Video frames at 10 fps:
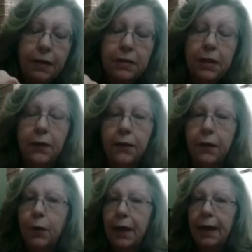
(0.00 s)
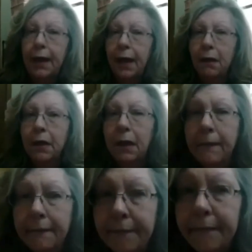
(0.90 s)
Center in Gwinnett County.
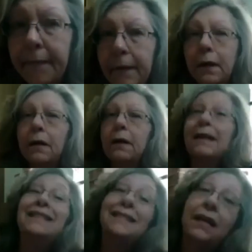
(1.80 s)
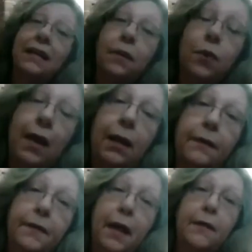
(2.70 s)
At least they did when I
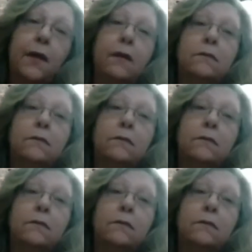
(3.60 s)
lived down there.